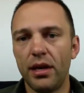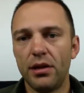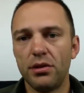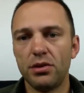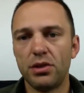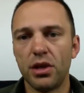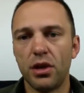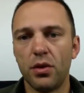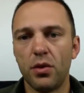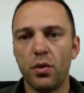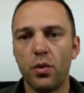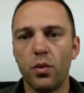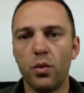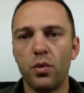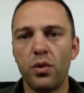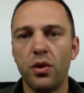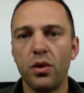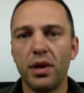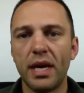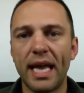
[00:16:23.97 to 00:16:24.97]
So
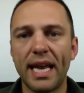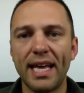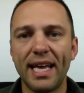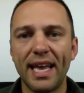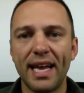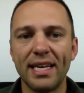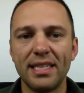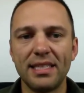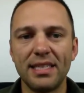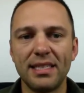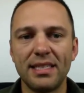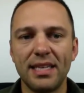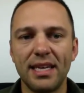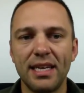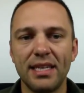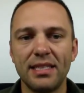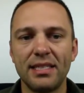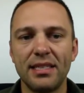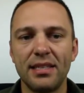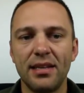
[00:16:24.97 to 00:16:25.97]
the organic acid
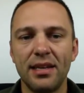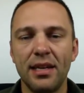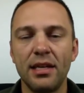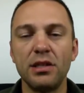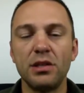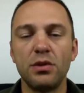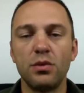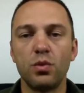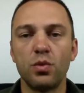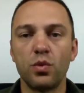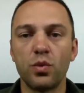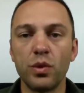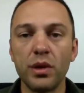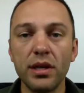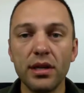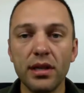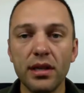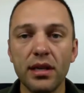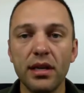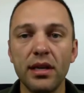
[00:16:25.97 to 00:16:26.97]
test is
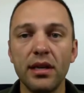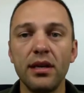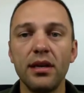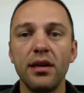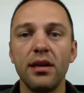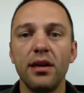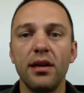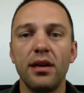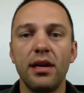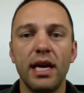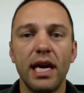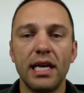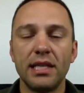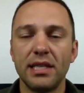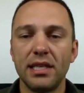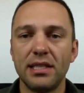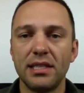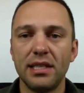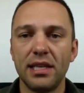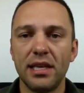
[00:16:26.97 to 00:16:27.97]
really, as I
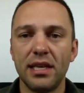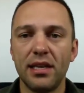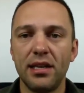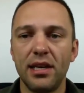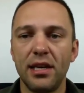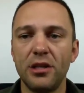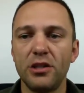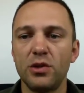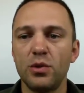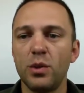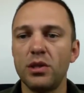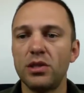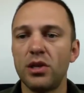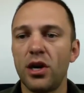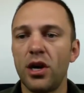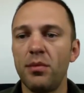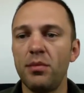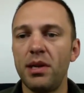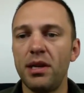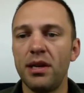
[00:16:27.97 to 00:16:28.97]
said, a Swiss
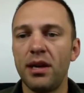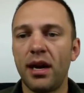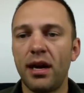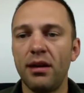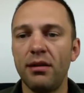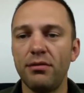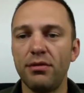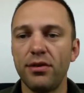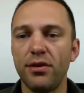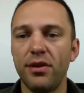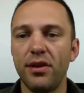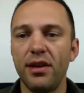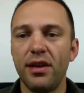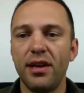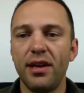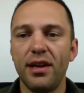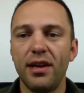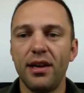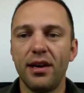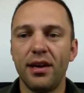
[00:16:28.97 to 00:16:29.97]
Army knife
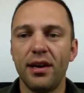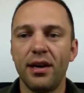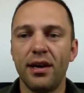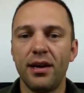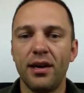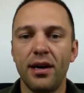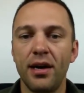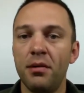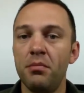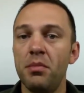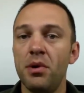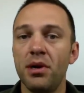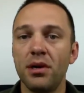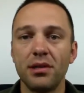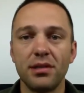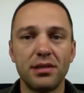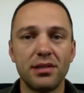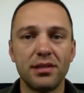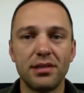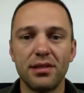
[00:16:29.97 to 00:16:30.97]

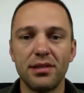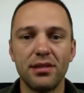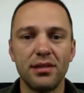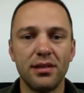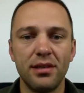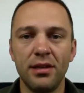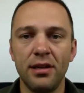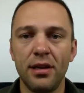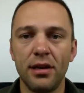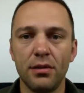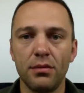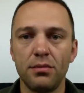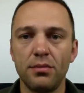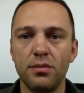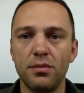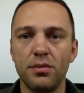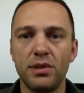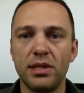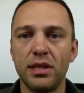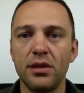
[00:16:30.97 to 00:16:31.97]
amongst
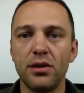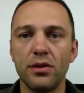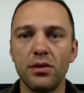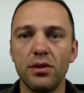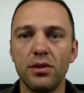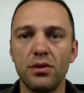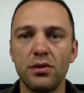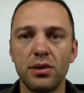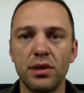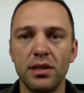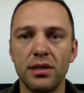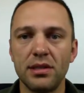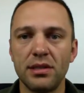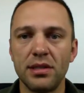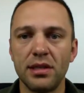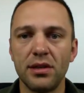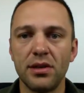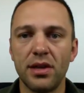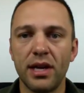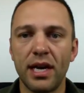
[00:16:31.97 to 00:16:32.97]
single nutrient,
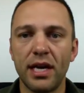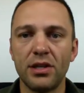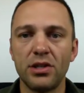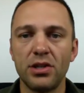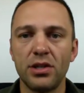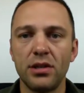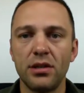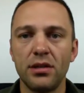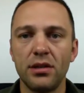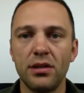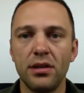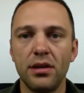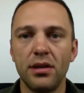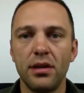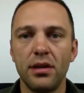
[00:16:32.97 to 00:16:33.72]
single action,